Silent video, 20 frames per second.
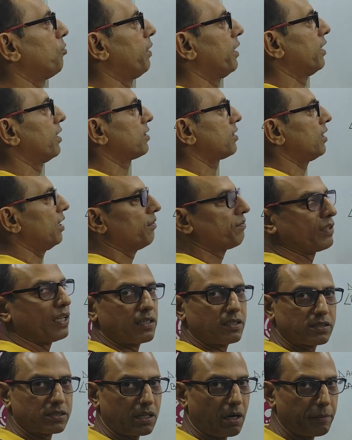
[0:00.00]
2 minus CF,
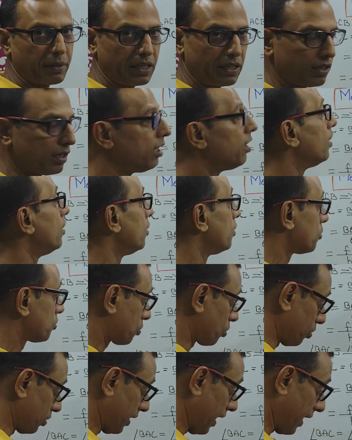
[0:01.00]
that is coming.
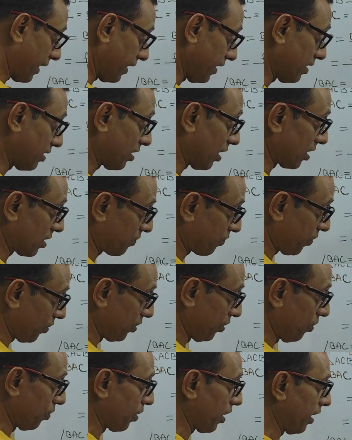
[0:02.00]
So that is just
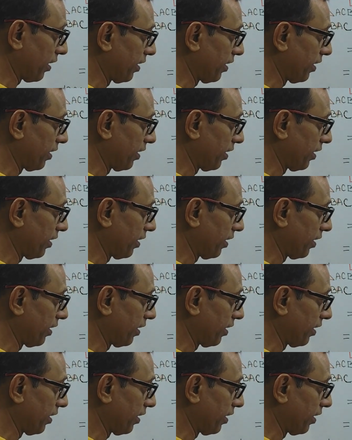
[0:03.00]
for your